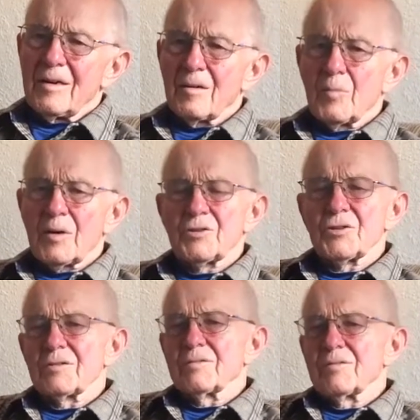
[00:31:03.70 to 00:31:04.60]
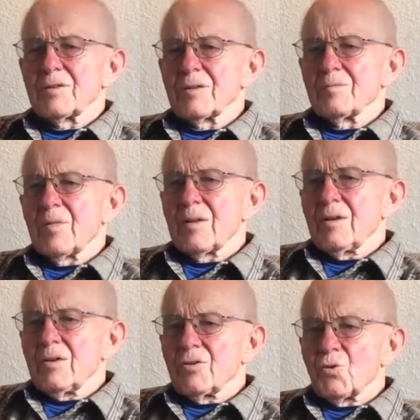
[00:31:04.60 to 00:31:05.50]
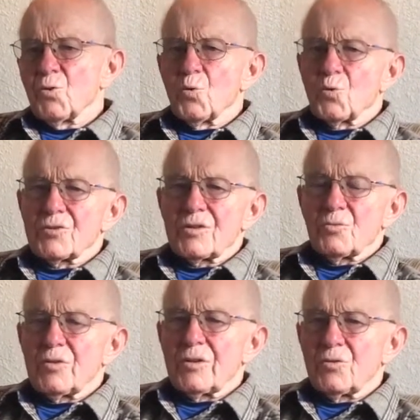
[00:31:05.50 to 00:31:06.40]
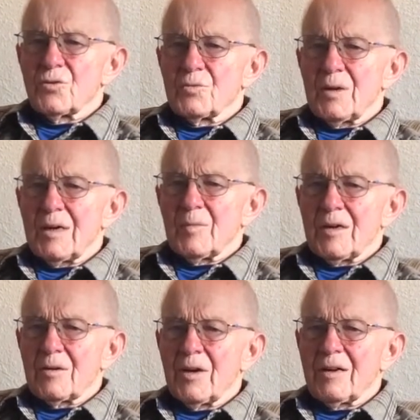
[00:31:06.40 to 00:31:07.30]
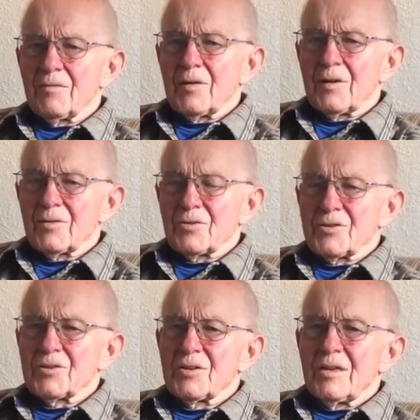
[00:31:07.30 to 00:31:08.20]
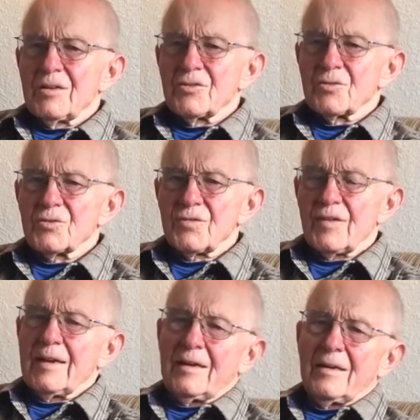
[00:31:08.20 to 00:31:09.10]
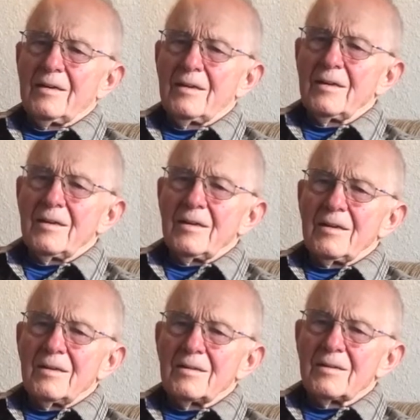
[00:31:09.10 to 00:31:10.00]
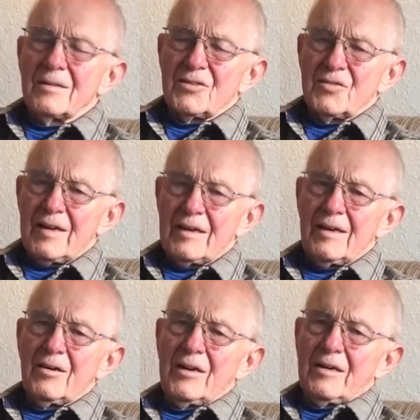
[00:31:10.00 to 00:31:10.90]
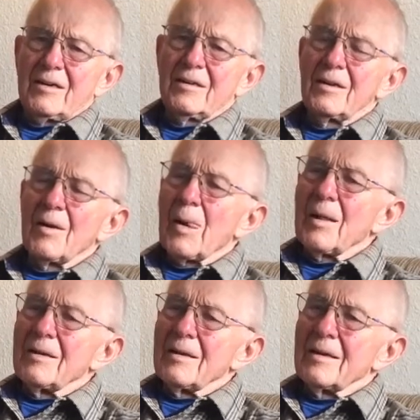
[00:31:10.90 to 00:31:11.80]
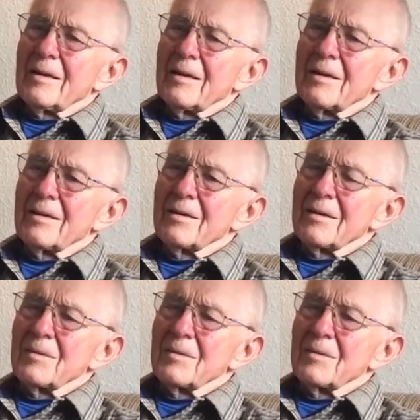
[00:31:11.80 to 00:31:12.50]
a bunch of tools that were used by my grandfathers to Sven Eric, and